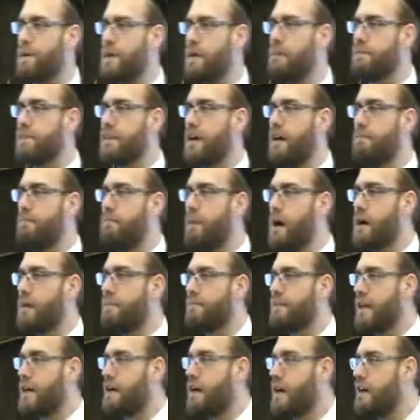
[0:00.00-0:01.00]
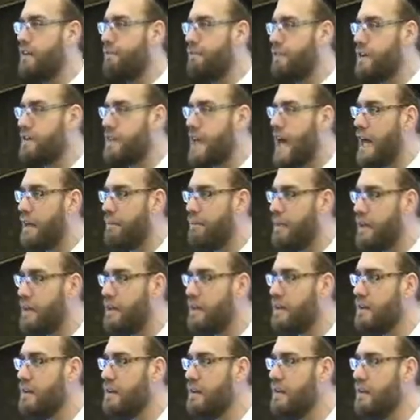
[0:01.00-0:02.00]
put himself makom sakana for a
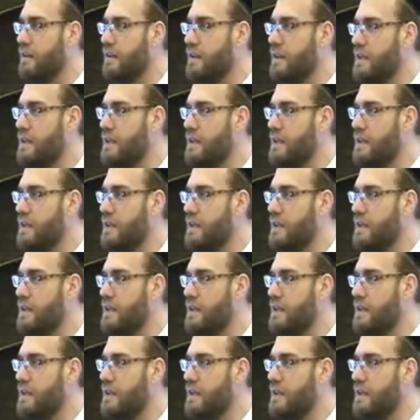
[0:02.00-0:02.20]
Talmid.